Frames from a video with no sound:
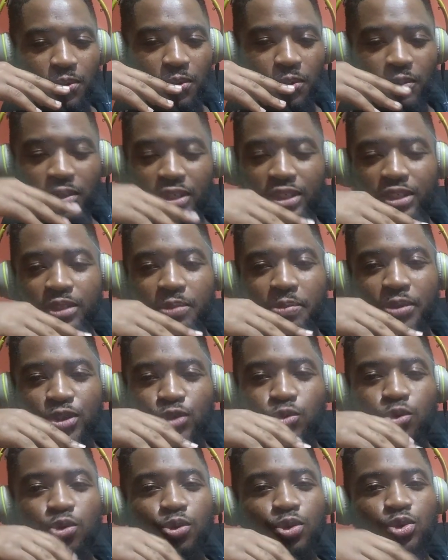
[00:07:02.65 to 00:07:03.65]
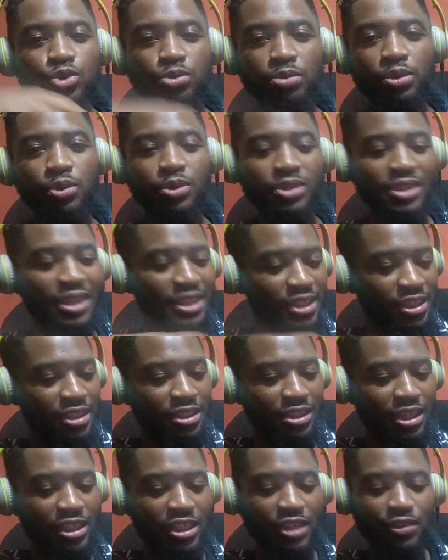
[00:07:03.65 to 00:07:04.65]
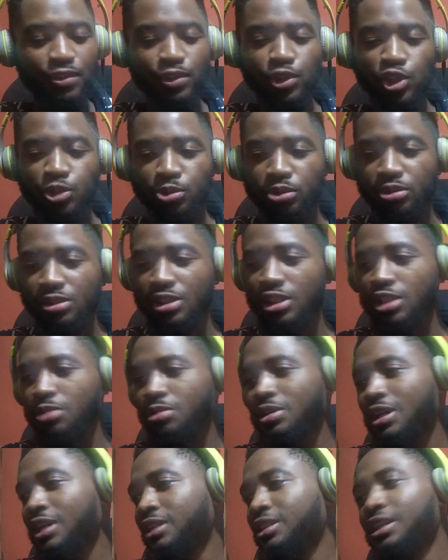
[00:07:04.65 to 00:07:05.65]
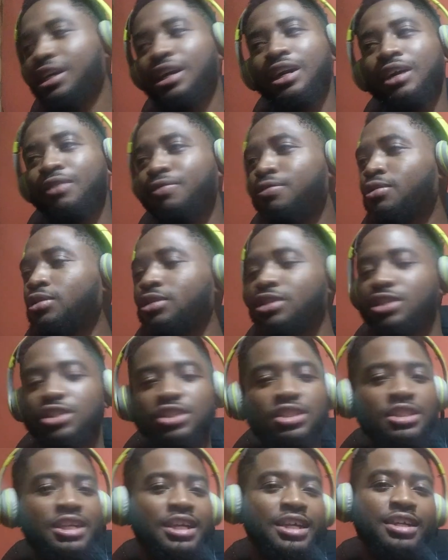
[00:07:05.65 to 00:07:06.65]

When the person we want to be with starts giving us problems, we're like, nah, fuck this shit.